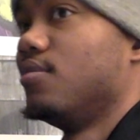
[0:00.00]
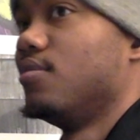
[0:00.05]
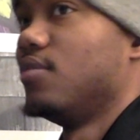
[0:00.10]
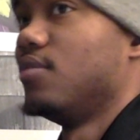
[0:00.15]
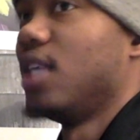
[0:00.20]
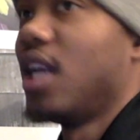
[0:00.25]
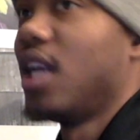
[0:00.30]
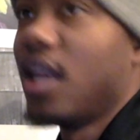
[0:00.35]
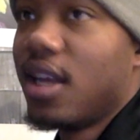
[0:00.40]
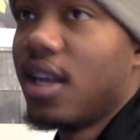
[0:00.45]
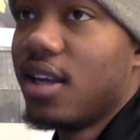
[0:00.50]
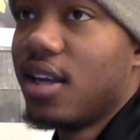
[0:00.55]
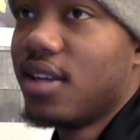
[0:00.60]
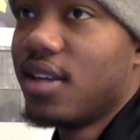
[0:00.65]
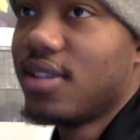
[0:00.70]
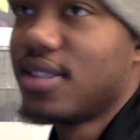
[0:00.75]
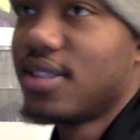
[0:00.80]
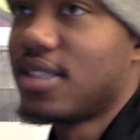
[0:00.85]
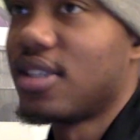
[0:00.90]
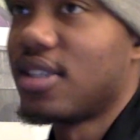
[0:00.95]
Yeah.
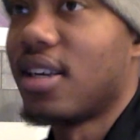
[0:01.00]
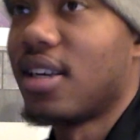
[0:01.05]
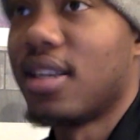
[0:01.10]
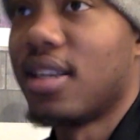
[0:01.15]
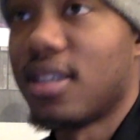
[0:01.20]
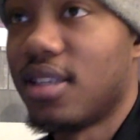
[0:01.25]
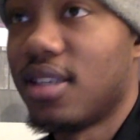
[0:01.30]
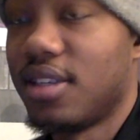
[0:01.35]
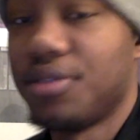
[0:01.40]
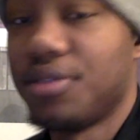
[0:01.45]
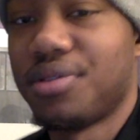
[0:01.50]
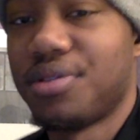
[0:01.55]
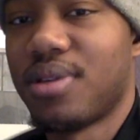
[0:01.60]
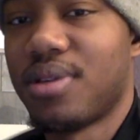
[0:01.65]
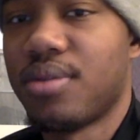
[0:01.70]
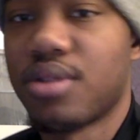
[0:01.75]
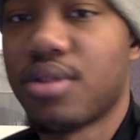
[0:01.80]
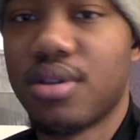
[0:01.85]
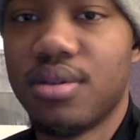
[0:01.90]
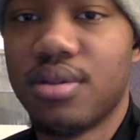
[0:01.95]
So it
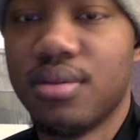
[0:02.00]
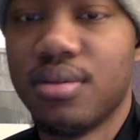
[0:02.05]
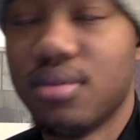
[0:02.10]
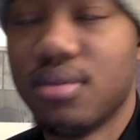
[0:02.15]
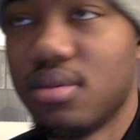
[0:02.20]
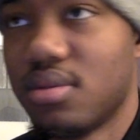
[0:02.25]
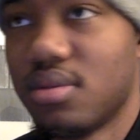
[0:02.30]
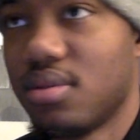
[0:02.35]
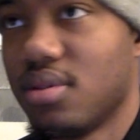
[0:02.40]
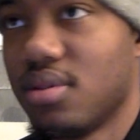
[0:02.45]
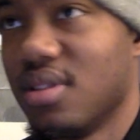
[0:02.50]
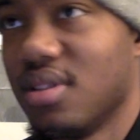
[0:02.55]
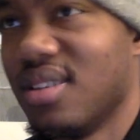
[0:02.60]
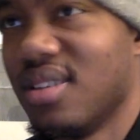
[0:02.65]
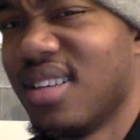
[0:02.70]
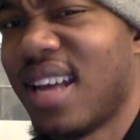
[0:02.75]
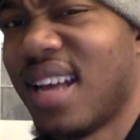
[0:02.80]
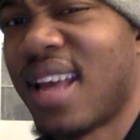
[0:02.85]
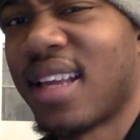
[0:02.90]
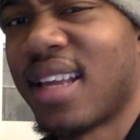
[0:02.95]
was cool. You
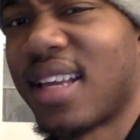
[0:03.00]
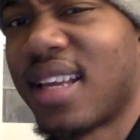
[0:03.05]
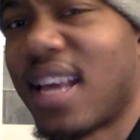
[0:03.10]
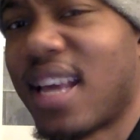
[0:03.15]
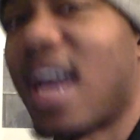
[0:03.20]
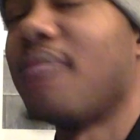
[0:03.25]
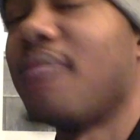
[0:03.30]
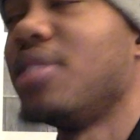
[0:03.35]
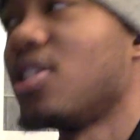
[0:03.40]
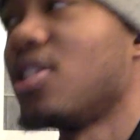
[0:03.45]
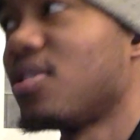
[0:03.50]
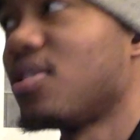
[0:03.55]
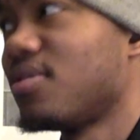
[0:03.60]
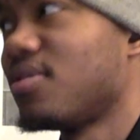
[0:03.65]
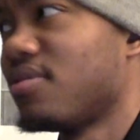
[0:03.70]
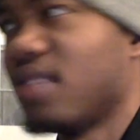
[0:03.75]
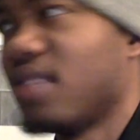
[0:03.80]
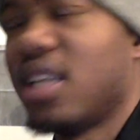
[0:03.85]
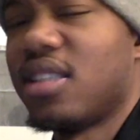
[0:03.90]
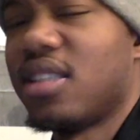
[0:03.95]
know, I ate cabbage
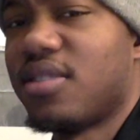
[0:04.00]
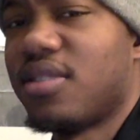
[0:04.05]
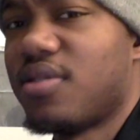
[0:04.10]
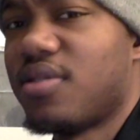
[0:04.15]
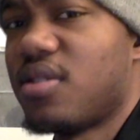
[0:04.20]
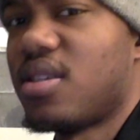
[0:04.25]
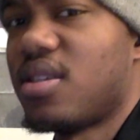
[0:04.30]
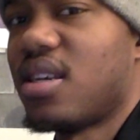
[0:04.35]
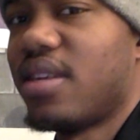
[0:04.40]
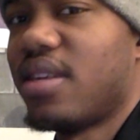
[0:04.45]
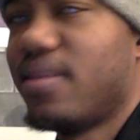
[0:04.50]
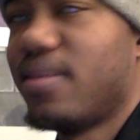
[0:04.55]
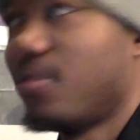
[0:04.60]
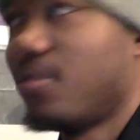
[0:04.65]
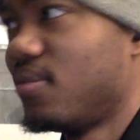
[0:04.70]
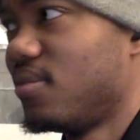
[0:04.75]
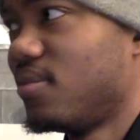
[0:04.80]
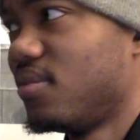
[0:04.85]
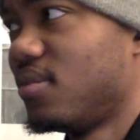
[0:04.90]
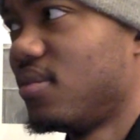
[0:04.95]
for like the first time
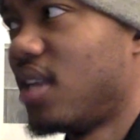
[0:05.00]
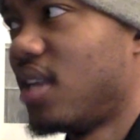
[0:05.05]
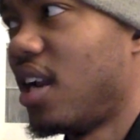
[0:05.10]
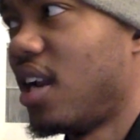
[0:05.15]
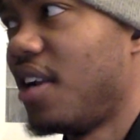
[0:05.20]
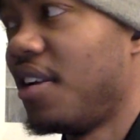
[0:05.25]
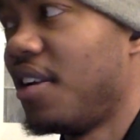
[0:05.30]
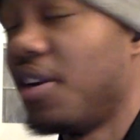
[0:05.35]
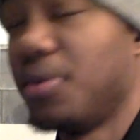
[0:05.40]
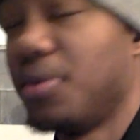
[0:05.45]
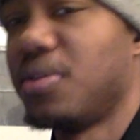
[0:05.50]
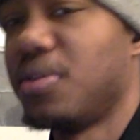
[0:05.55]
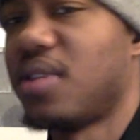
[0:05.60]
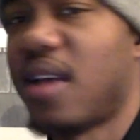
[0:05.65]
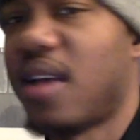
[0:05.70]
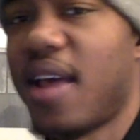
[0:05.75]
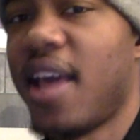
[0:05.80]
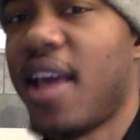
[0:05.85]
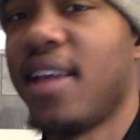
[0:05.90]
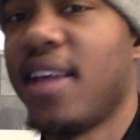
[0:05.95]
that I noticed
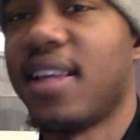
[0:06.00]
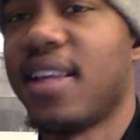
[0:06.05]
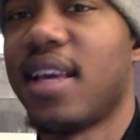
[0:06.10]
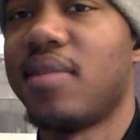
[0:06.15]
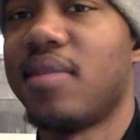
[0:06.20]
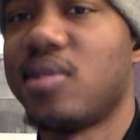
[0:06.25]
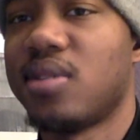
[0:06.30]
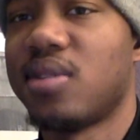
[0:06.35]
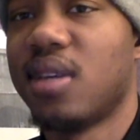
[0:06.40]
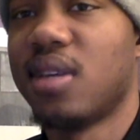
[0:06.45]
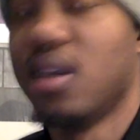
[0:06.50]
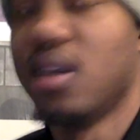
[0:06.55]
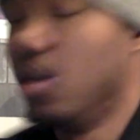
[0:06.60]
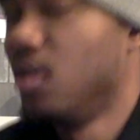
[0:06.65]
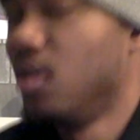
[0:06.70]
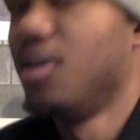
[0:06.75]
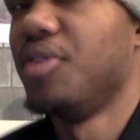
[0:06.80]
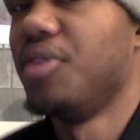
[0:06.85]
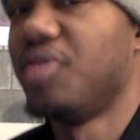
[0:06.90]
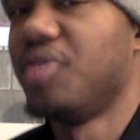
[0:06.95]
that I ate cabbage.
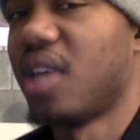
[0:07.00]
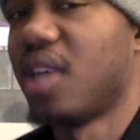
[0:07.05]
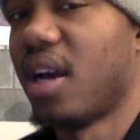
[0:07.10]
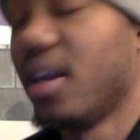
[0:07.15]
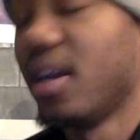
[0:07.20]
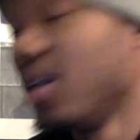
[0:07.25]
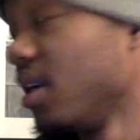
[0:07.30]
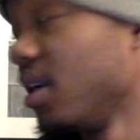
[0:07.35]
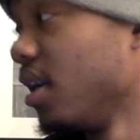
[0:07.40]
It was alright.